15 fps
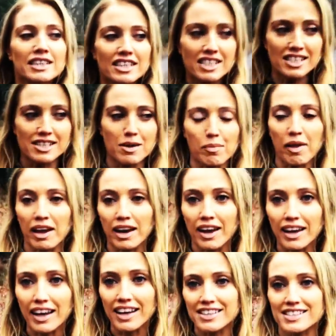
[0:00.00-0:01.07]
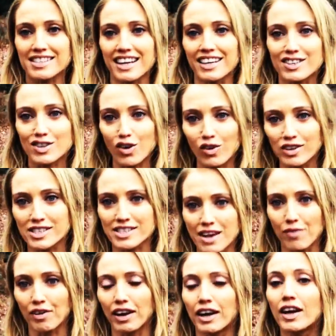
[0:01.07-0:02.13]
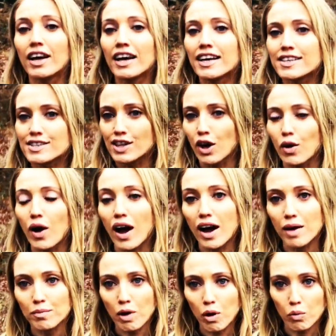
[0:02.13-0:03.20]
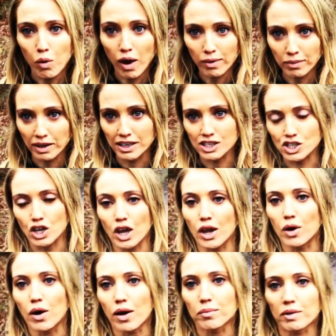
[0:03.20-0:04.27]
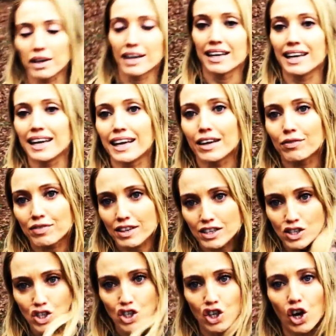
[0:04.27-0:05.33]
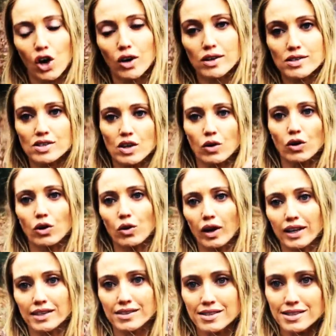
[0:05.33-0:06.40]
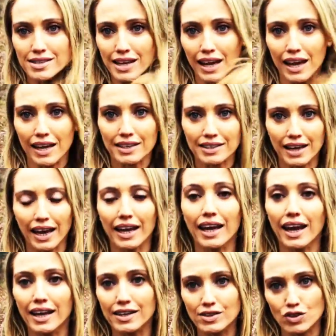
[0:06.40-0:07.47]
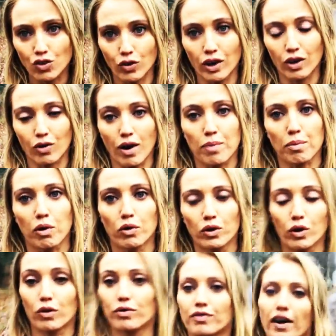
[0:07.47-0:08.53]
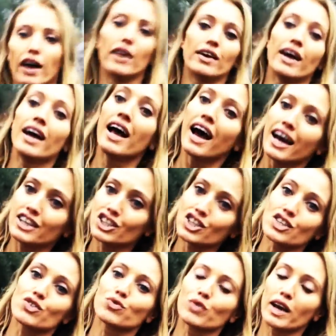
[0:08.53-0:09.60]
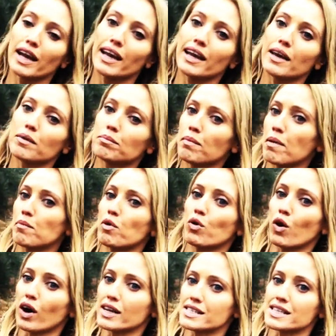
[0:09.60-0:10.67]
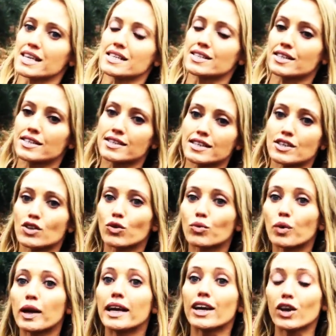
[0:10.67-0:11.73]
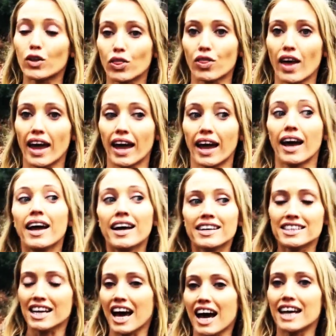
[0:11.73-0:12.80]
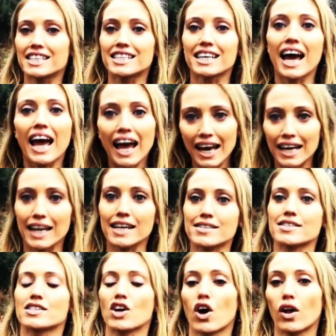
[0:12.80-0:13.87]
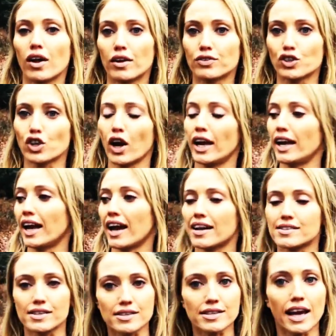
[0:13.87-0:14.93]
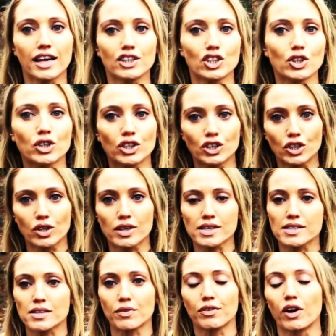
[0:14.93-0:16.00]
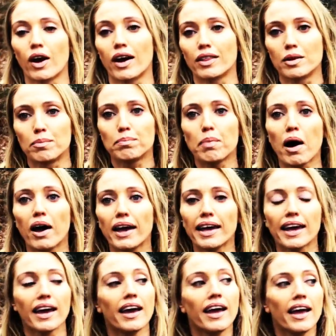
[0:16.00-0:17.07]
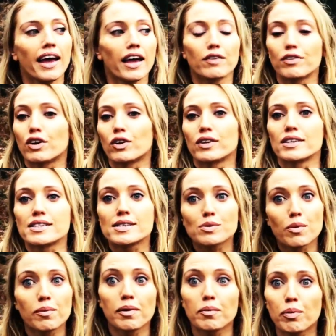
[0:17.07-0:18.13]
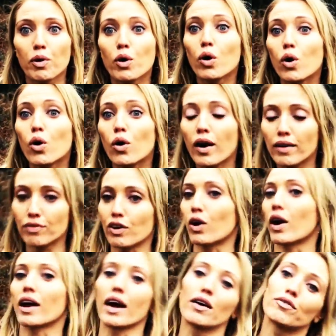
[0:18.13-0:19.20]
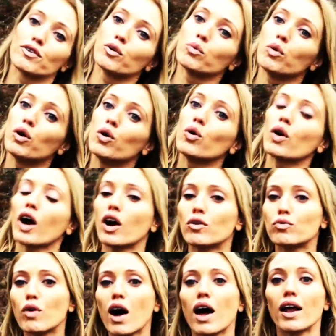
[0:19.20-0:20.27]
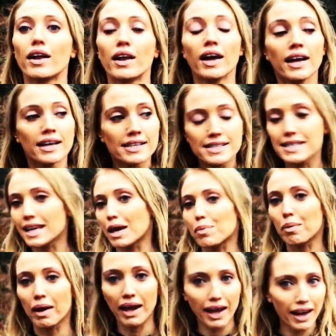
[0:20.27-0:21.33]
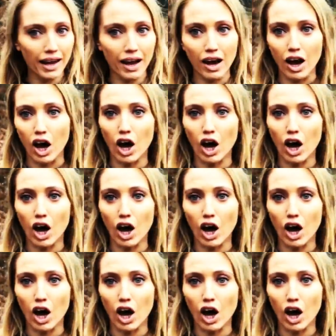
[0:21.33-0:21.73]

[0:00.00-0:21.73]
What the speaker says: to something like a 6 or a 7. So what I'm going to do, I'm going to leave this chart so you can see it. Take a screen grab on your phone and just really memorize this, because it's a really good thing to add to any style of training. As I said, you can do this if you're out on the bike, if you're in the swimming pool, if you're going out for a walk, a run, skipping, at